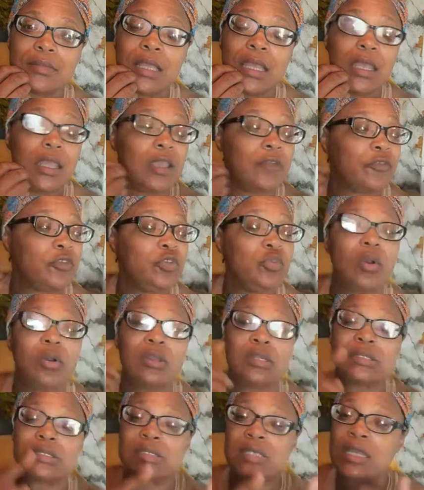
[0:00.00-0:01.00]
if you want to
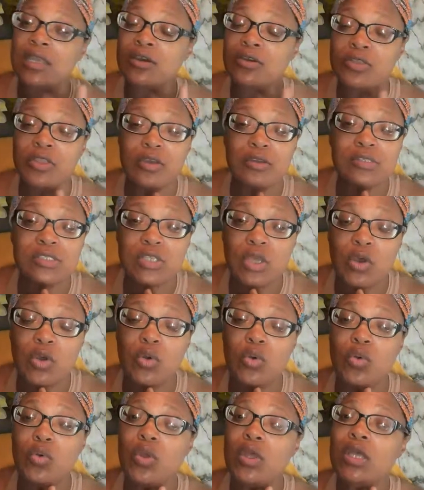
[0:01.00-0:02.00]
sell your
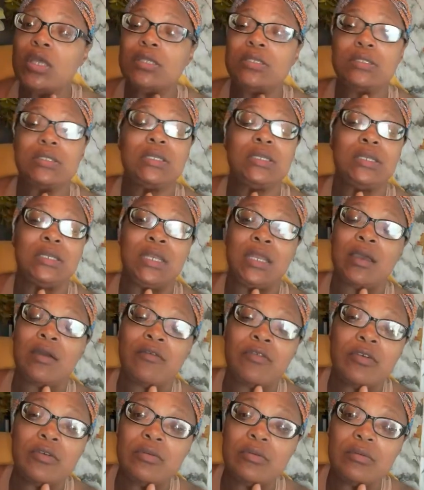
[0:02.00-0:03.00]
soul to the
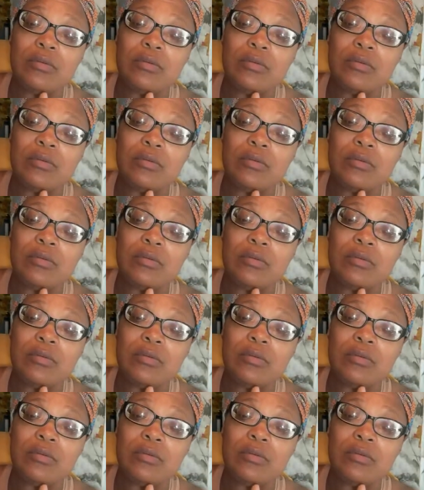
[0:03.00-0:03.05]
devil,